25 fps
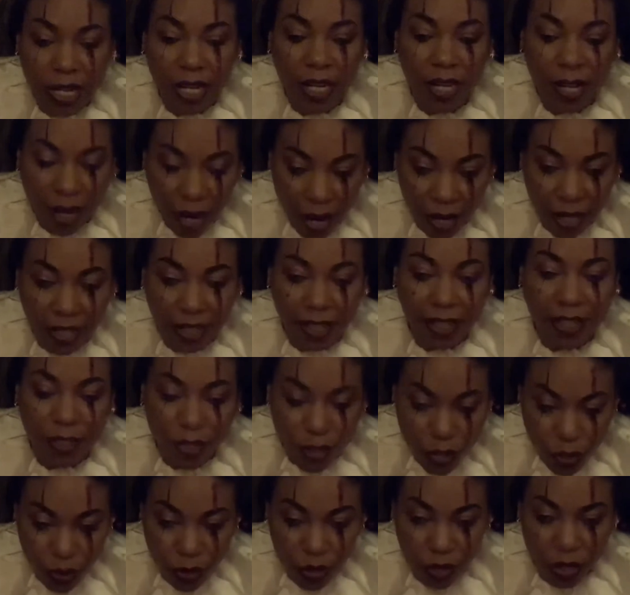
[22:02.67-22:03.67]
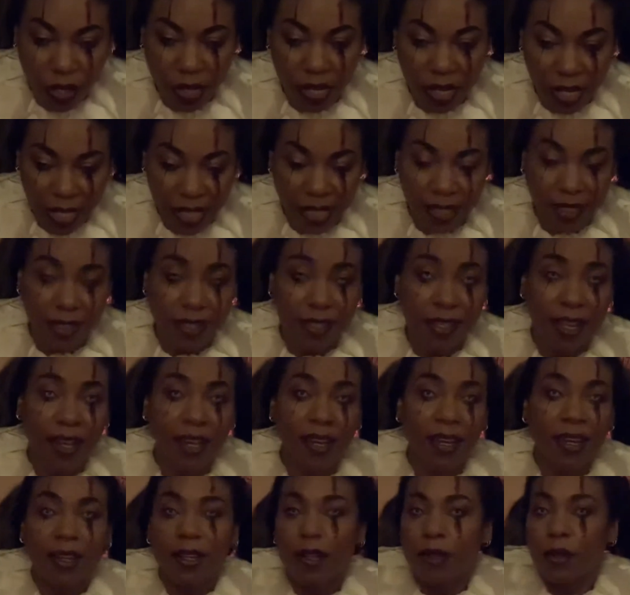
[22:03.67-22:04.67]
Connick Jr. is,
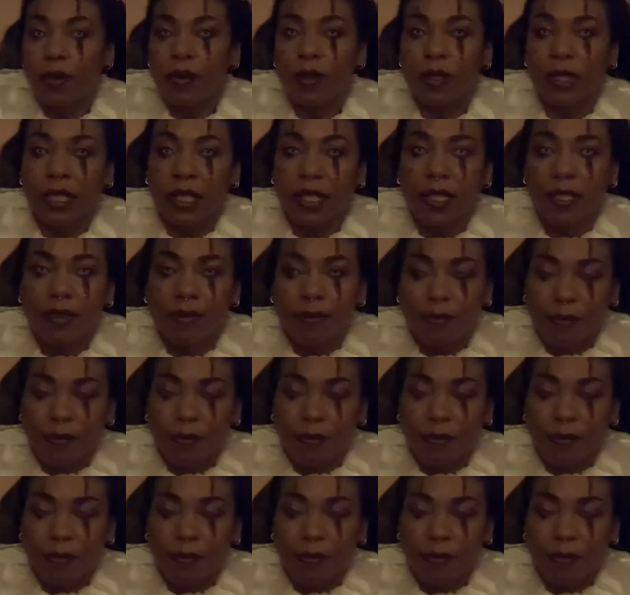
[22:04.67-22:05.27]
Google it.